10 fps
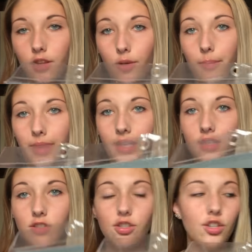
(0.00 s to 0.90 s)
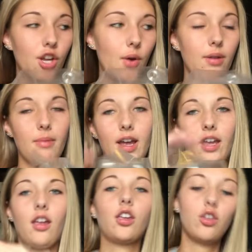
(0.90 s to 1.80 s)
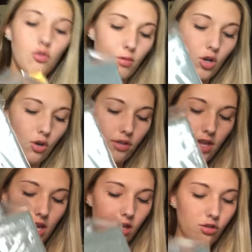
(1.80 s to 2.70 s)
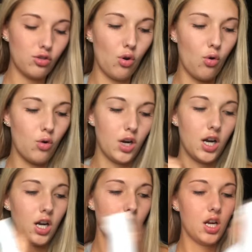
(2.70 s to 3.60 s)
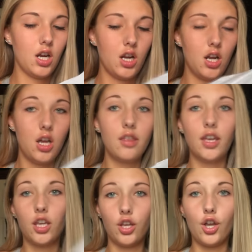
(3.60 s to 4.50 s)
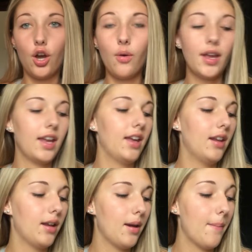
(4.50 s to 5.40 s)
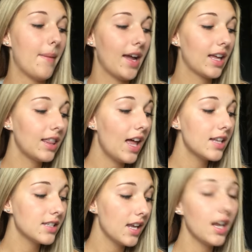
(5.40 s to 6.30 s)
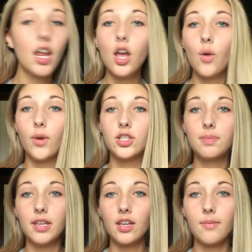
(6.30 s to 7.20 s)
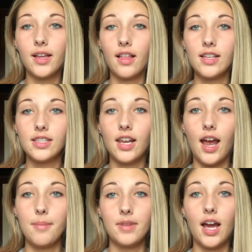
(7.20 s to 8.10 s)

little bins to go in my cubicle things or they can go in my closet which speaking of my closet, I'm